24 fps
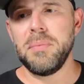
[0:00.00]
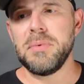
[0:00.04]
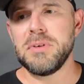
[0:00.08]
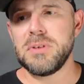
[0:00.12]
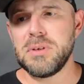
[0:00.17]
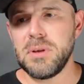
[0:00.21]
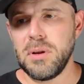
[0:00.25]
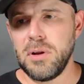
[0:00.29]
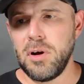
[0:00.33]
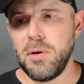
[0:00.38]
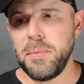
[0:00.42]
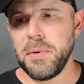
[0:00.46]
a little bit
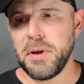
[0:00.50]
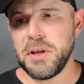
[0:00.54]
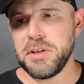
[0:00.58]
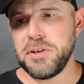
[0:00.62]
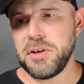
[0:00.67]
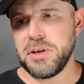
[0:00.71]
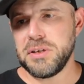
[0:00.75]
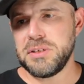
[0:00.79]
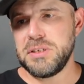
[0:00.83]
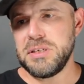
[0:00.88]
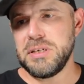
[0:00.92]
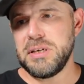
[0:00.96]
slow because
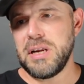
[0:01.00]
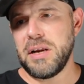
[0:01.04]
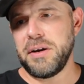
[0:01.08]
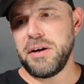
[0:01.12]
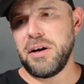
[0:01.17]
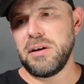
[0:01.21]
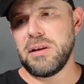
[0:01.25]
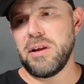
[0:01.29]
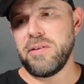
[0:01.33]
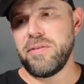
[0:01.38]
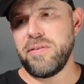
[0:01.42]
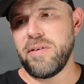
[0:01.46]
you can see down
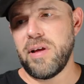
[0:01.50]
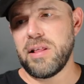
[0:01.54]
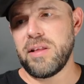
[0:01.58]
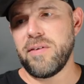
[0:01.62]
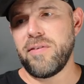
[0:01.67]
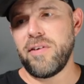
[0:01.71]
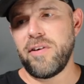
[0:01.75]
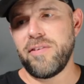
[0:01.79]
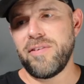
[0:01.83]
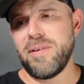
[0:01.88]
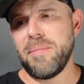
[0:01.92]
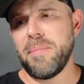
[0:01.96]
here at the
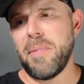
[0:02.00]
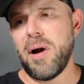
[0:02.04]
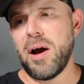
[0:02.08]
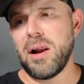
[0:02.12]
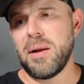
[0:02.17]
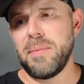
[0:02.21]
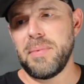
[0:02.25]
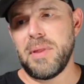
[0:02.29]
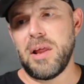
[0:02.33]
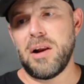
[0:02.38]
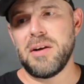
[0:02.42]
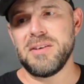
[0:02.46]
very, very
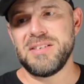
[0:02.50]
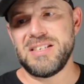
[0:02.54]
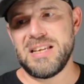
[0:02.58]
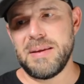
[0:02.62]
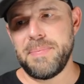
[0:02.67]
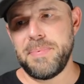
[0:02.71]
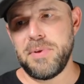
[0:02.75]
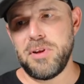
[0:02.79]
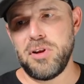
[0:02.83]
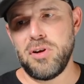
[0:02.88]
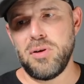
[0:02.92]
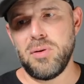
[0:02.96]
bottom that our
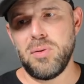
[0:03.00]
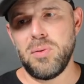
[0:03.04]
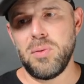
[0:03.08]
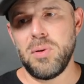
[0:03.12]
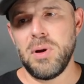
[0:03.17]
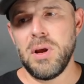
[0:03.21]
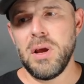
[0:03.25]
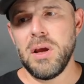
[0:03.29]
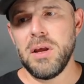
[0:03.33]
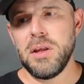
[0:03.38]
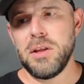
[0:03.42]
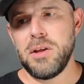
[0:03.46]
CPU
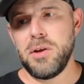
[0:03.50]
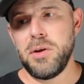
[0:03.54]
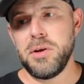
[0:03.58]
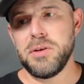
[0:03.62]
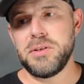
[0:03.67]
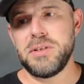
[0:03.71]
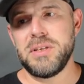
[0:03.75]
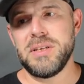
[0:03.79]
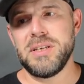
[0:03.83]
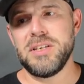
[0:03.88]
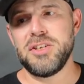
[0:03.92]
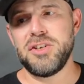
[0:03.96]

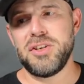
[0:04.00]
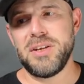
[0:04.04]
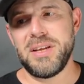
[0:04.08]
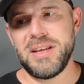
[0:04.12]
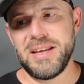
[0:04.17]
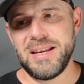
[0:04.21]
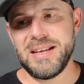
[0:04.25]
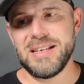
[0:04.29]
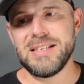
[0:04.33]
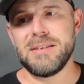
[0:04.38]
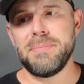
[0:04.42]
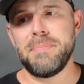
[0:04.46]
usage
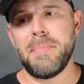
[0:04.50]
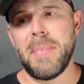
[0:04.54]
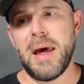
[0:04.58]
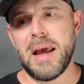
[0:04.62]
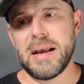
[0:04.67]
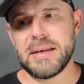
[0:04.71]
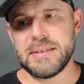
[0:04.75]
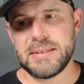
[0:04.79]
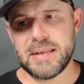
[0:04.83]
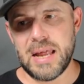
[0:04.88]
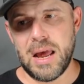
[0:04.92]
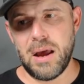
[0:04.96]
is
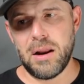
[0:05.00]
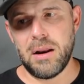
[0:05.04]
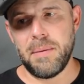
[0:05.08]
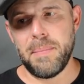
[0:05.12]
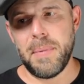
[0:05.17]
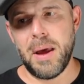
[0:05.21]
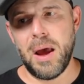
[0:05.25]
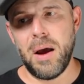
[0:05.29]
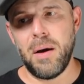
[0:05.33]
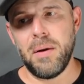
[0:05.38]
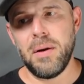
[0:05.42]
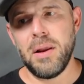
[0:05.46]
maxed out
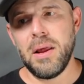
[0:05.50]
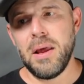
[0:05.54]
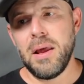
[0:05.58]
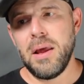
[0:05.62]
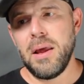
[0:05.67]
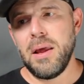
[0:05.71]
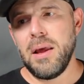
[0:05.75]
about.